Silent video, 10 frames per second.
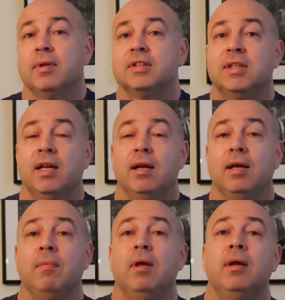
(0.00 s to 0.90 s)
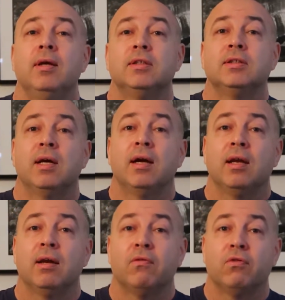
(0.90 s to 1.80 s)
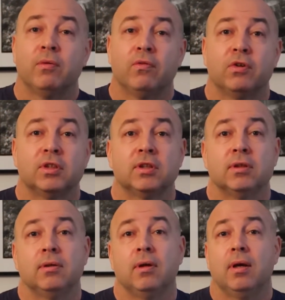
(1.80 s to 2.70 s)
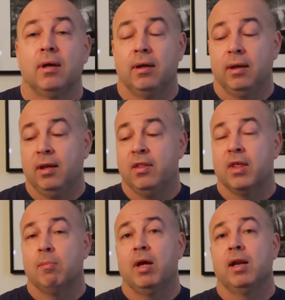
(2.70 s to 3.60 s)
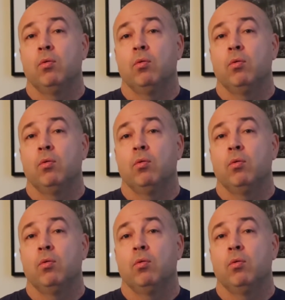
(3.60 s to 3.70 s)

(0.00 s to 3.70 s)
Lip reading: steadily, starting from the first Untitled Blood,